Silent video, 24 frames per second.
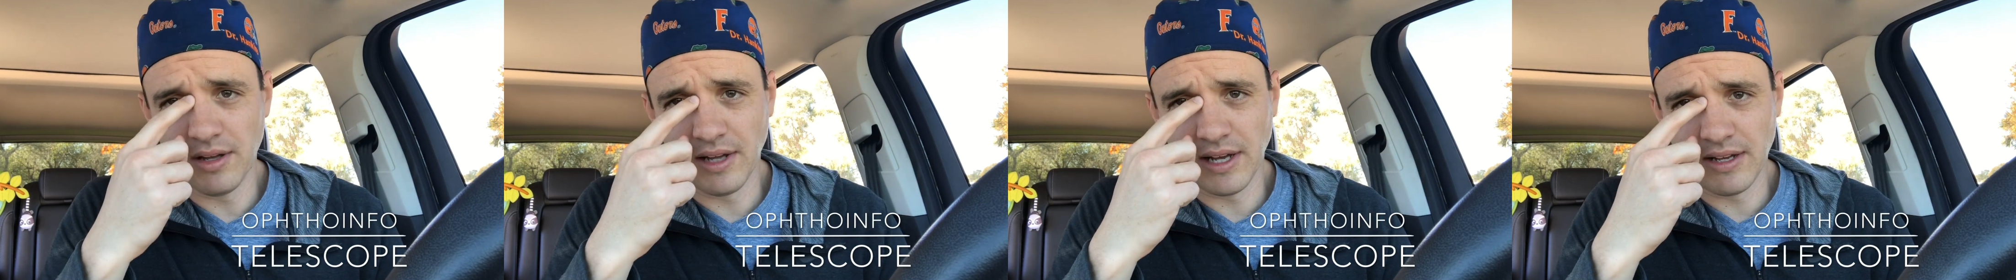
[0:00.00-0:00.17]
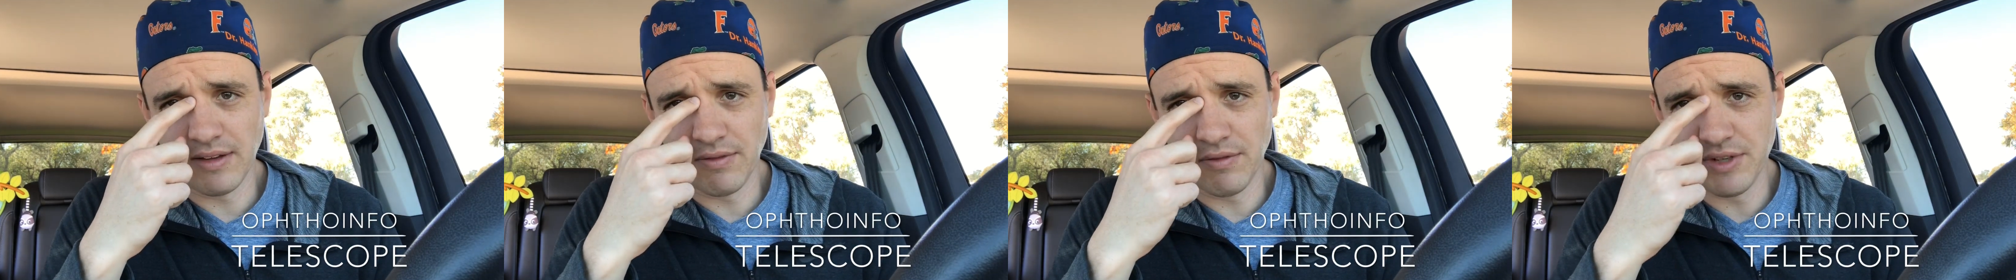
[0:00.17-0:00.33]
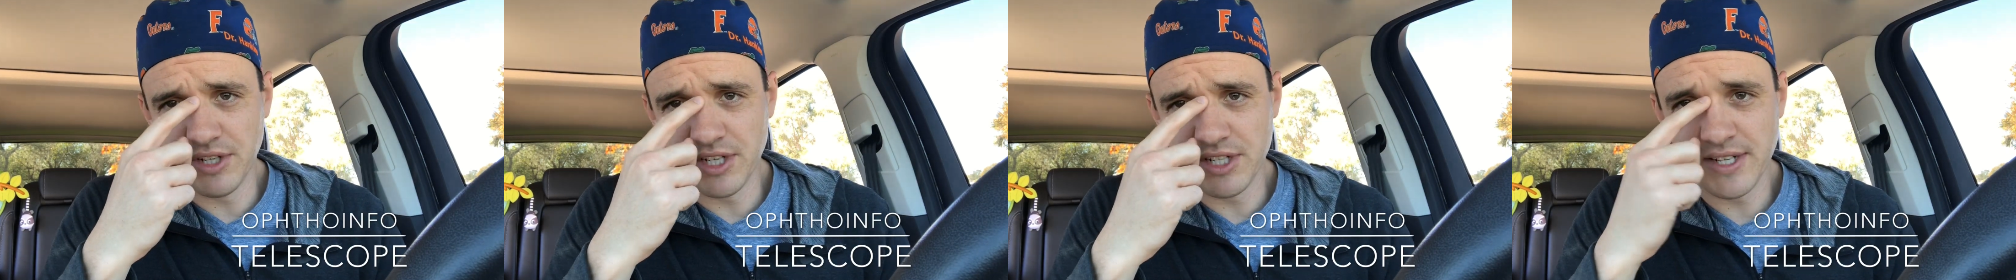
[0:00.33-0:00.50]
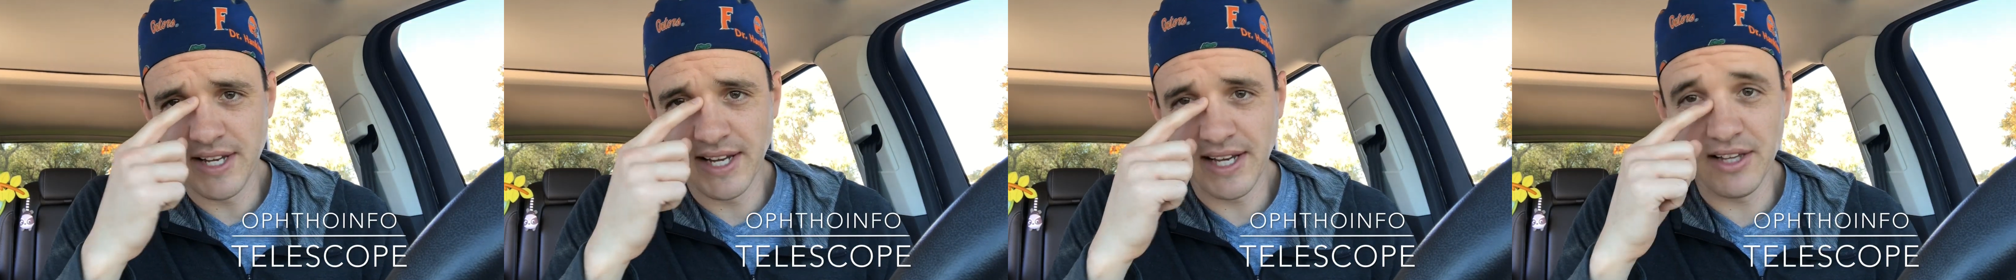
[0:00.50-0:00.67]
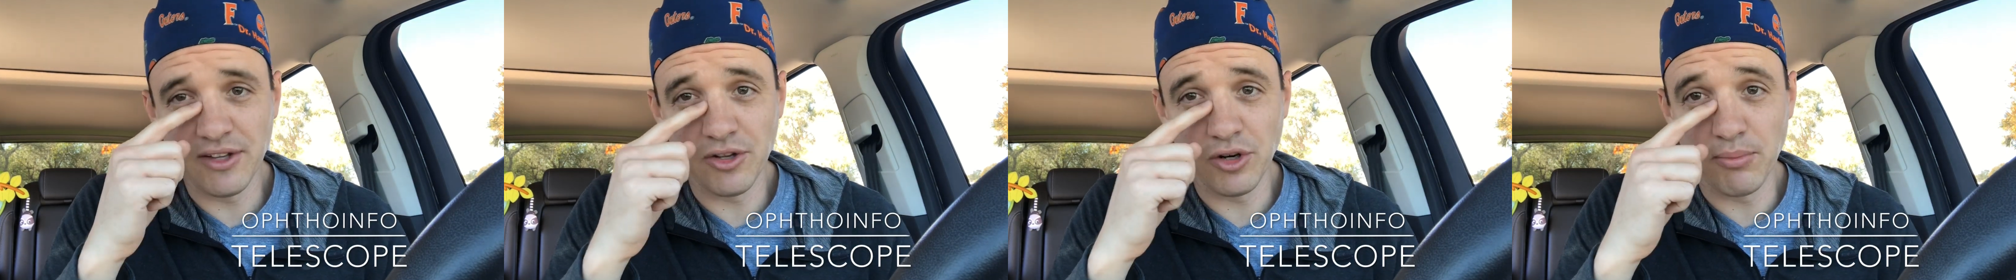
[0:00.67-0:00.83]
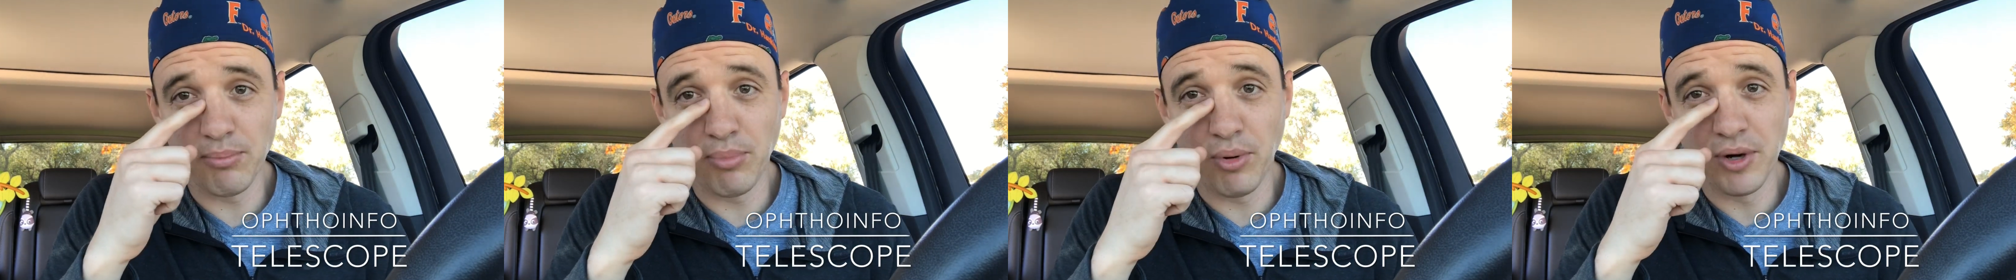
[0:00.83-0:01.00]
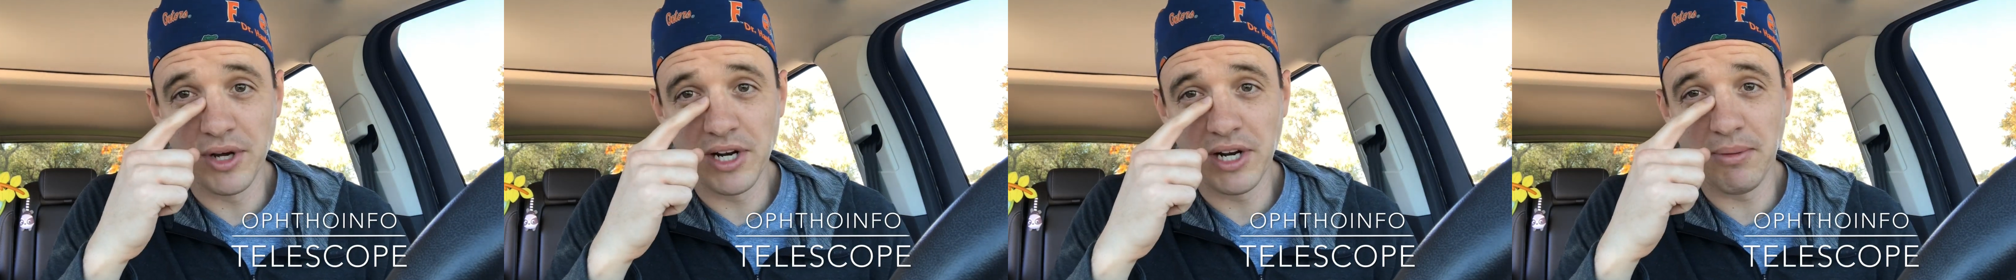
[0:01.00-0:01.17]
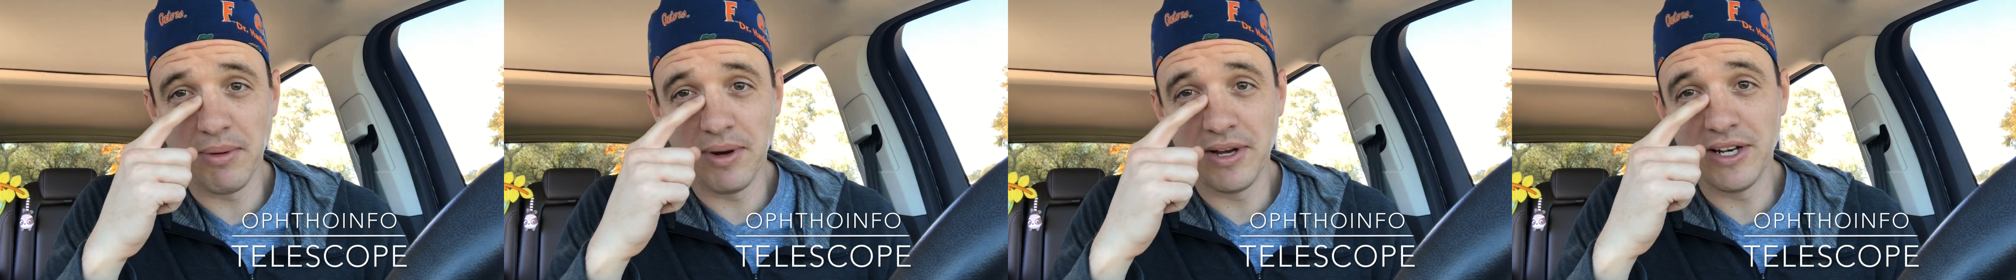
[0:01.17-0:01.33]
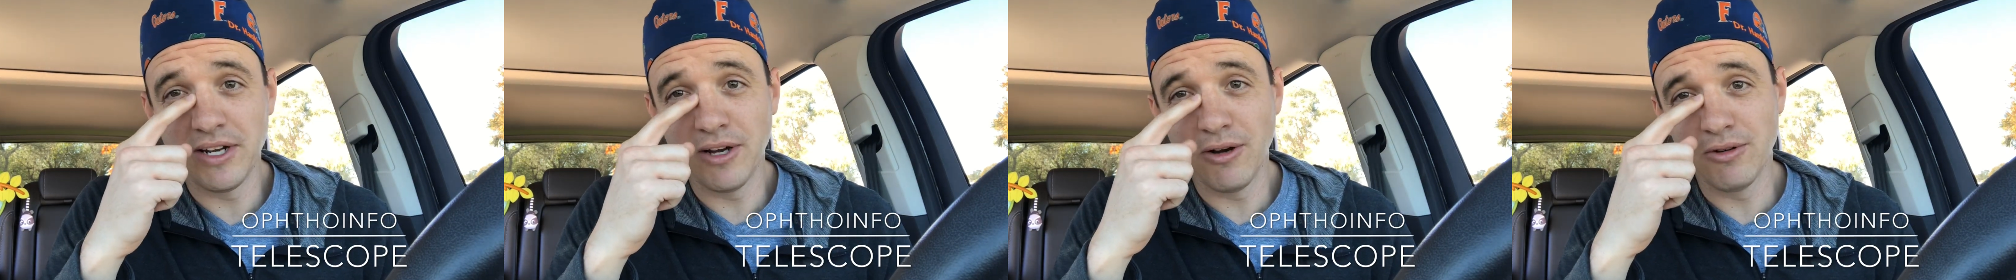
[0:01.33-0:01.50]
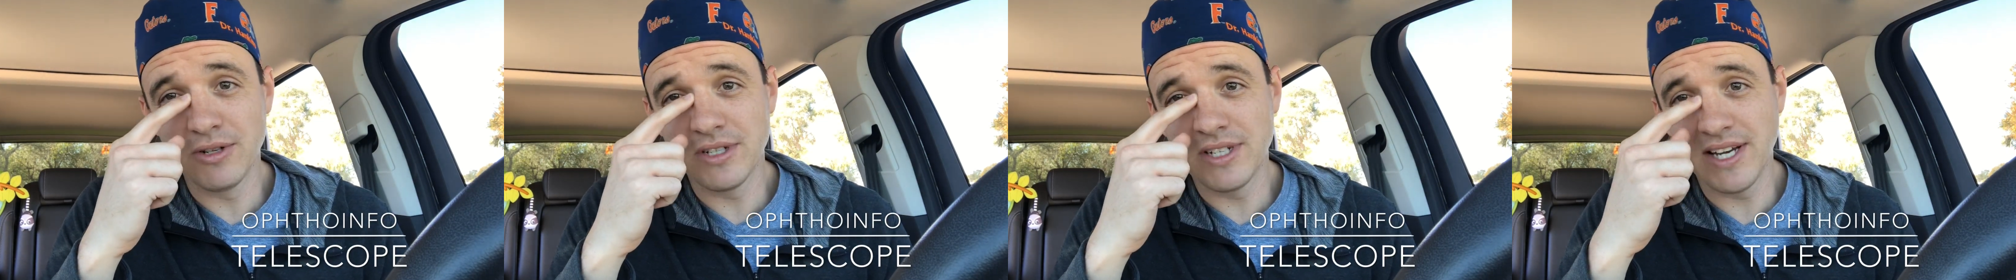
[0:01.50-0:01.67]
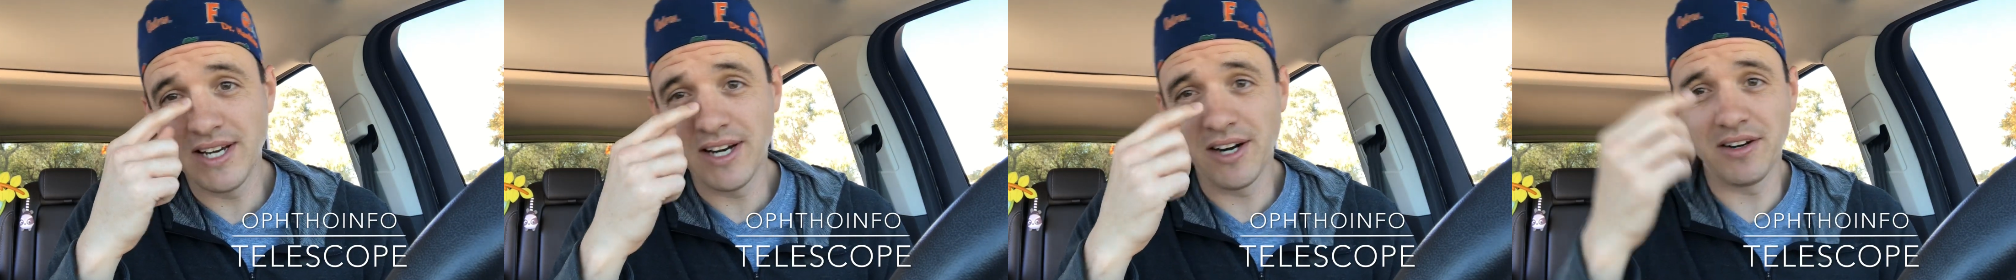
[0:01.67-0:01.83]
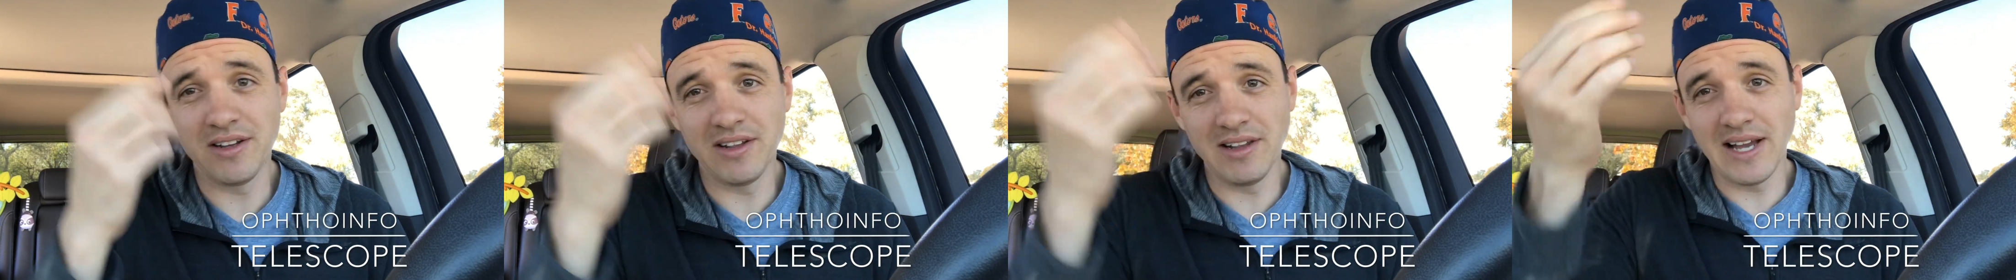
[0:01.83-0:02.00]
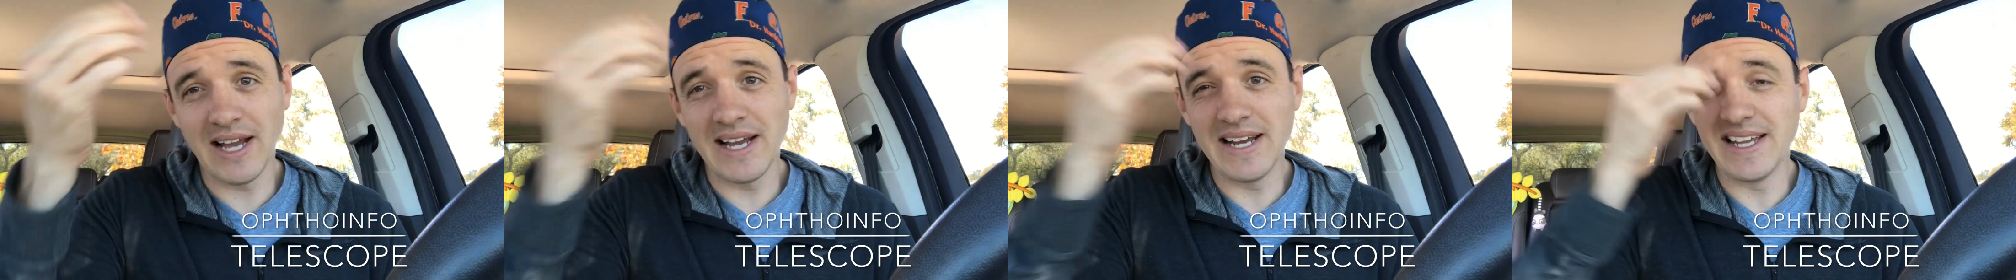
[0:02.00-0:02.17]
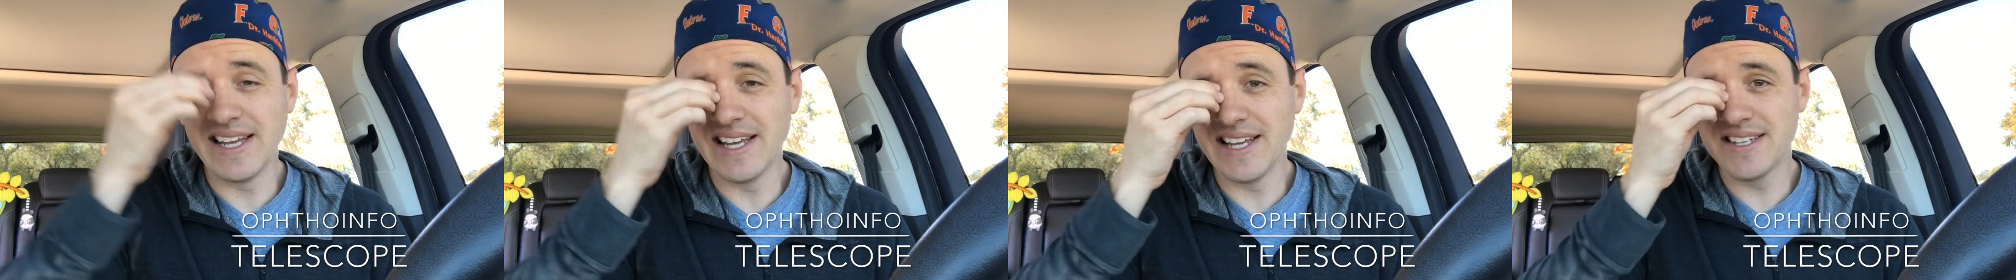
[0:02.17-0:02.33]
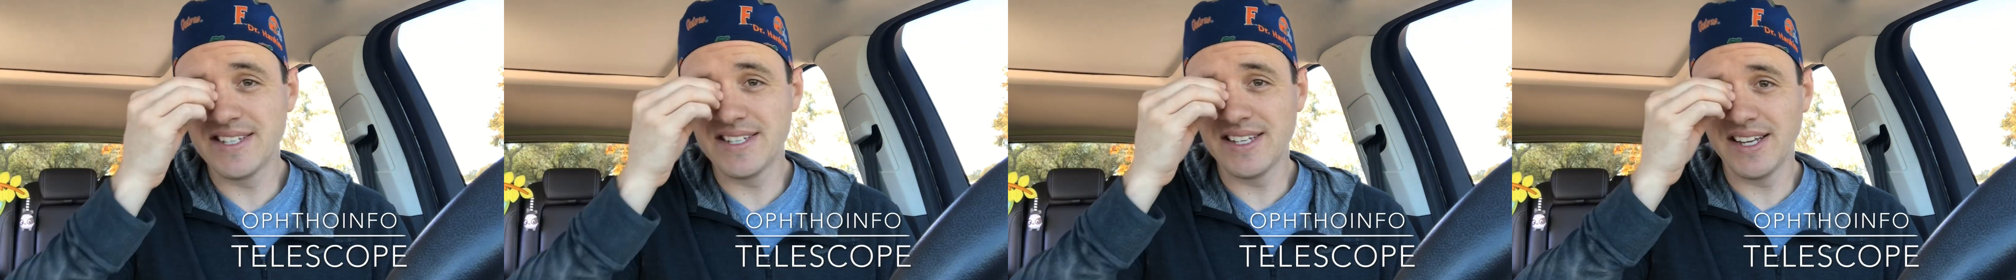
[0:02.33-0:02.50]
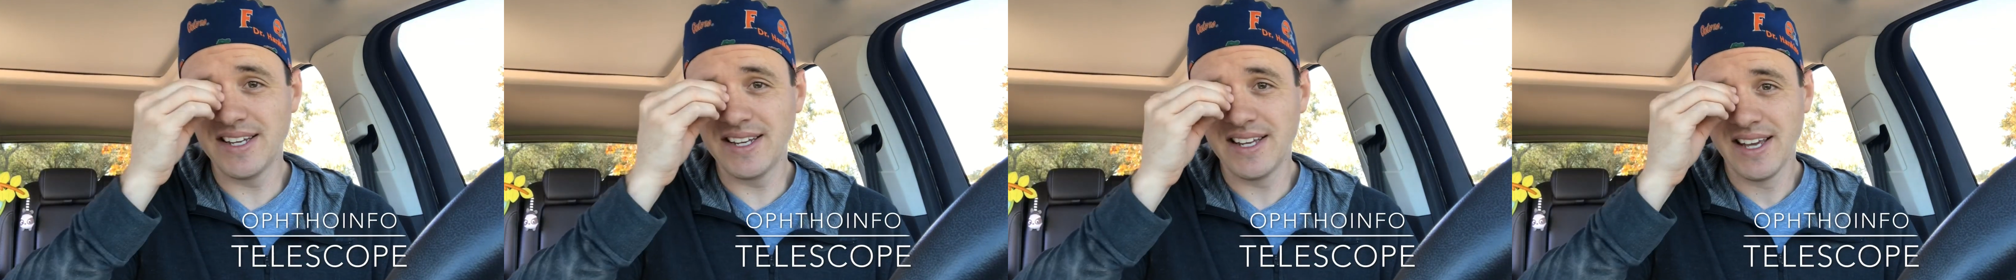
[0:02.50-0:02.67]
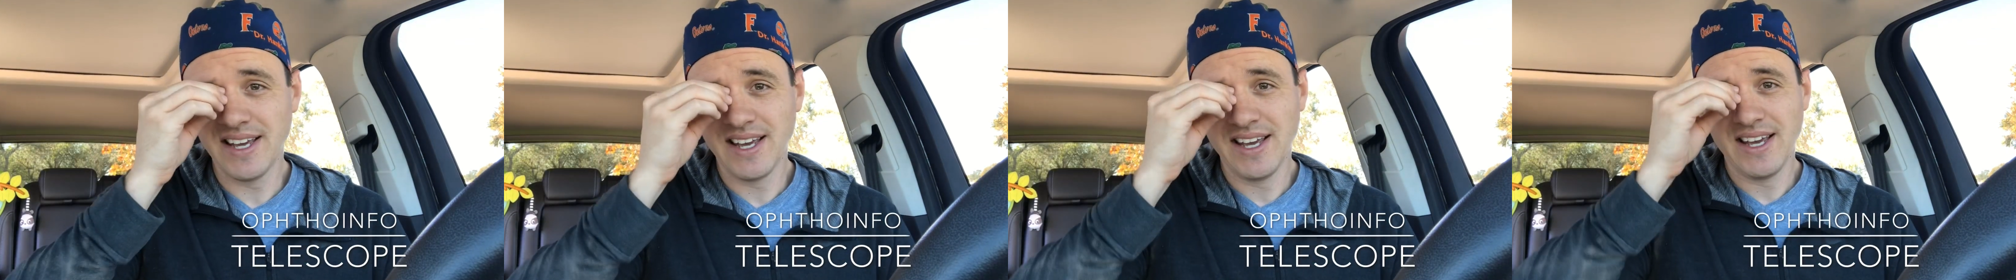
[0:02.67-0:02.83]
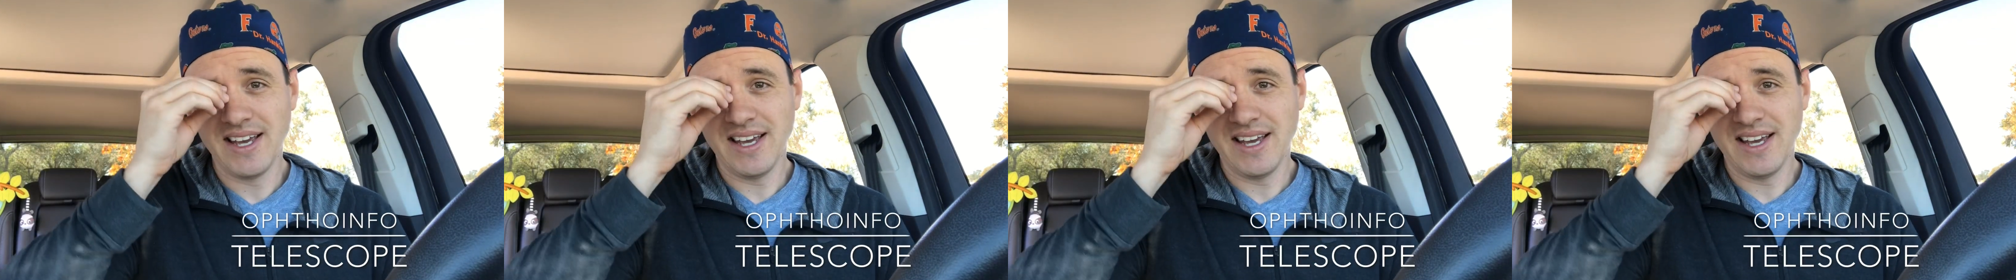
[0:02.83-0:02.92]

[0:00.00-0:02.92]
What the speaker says: like if we just take a little point on my nose here, the light hits it,